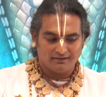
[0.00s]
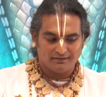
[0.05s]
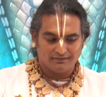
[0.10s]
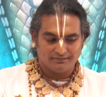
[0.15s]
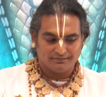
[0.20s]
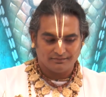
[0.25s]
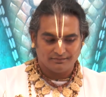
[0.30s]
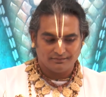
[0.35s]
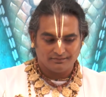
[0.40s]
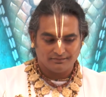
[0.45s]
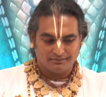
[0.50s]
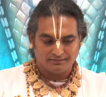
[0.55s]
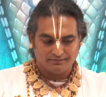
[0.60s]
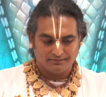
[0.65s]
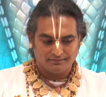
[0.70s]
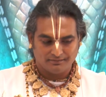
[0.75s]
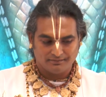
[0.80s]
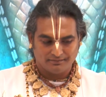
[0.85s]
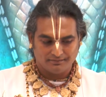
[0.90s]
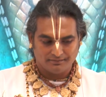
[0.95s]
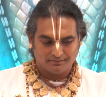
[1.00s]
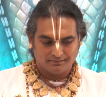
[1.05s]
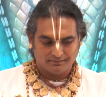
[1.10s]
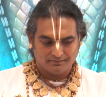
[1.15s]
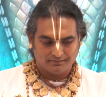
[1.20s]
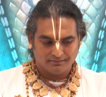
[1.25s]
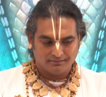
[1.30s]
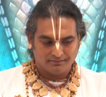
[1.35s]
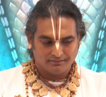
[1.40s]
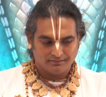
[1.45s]

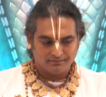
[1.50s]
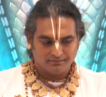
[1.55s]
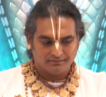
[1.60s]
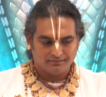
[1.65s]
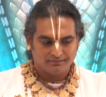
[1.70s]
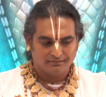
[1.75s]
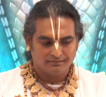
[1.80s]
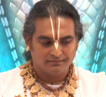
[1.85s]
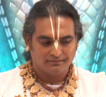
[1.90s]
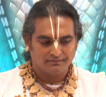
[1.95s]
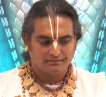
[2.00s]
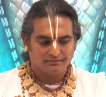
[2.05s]
Nothing is said.